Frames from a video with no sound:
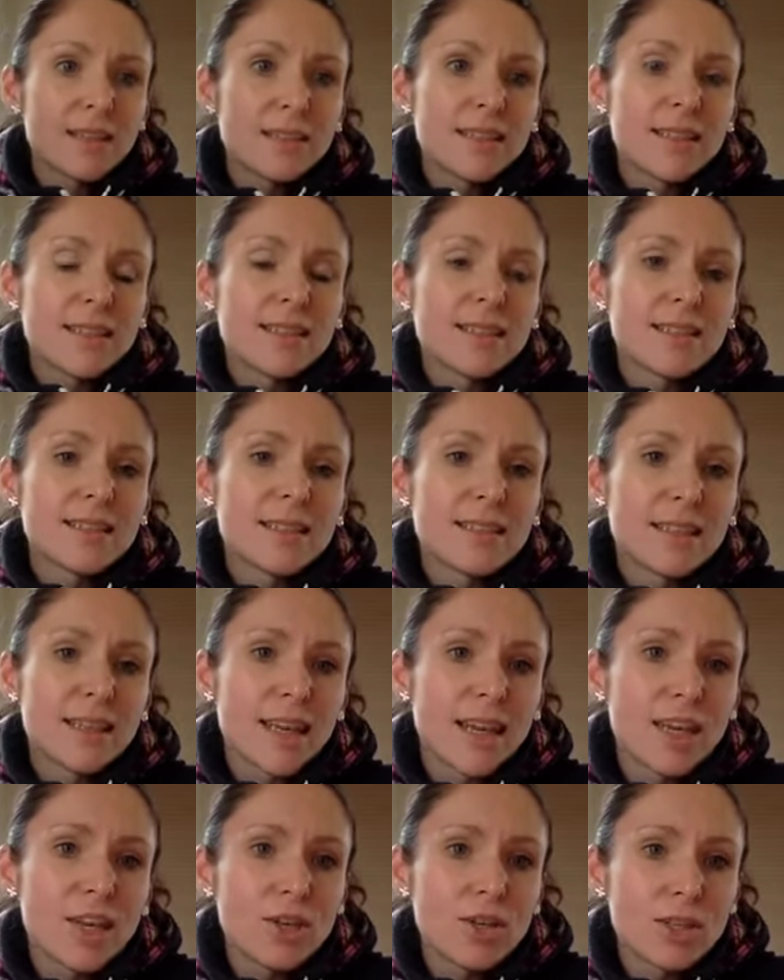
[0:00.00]
sentences are
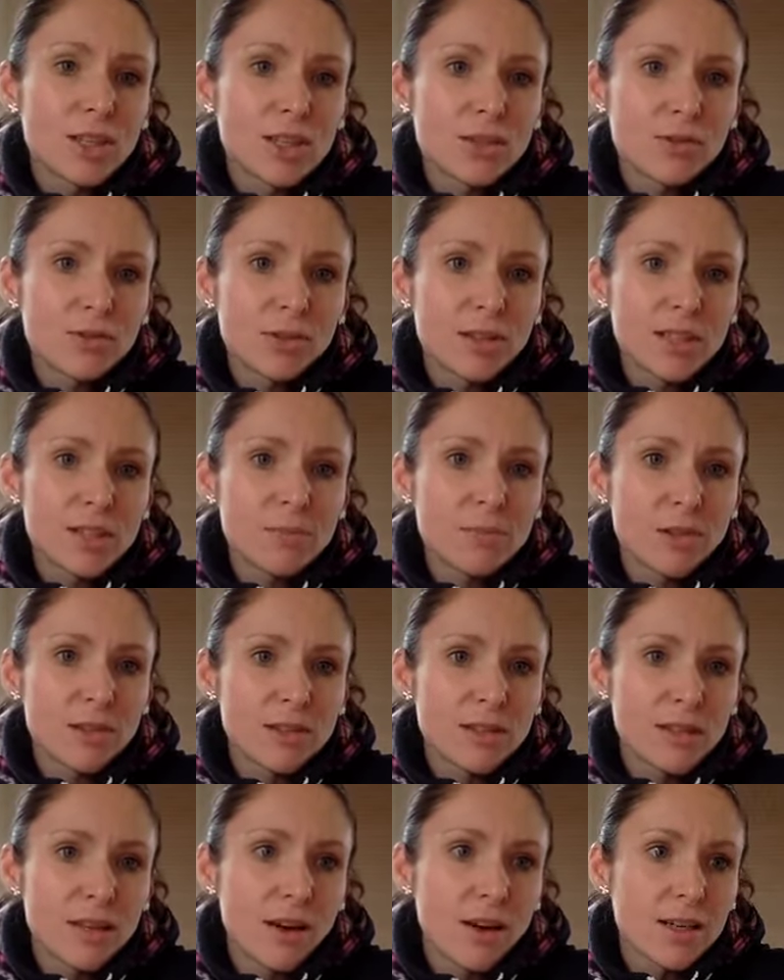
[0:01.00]
key units for
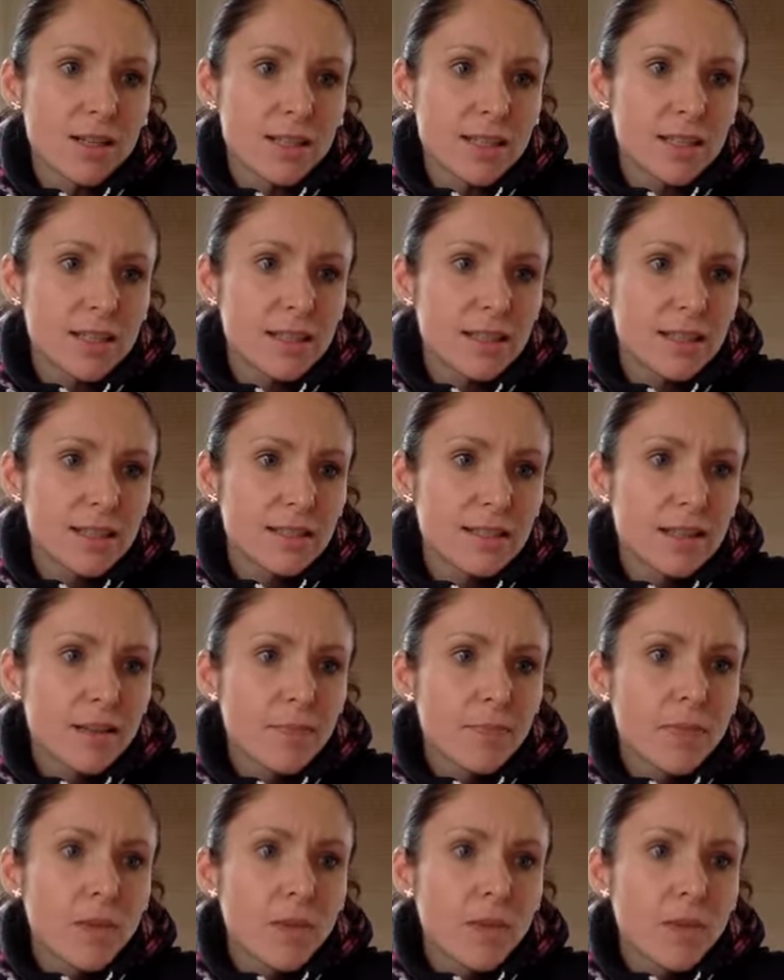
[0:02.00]
expressing ideas.